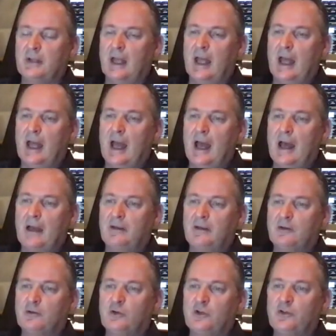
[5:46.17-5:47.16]
And the
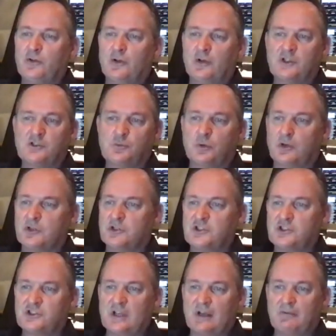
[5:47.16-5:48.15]
returns were
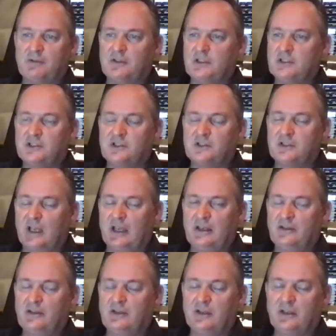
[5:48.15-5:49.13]
70,
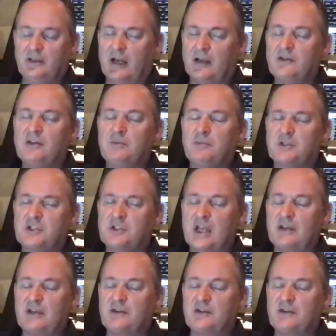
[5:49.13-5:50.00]
80, 90%.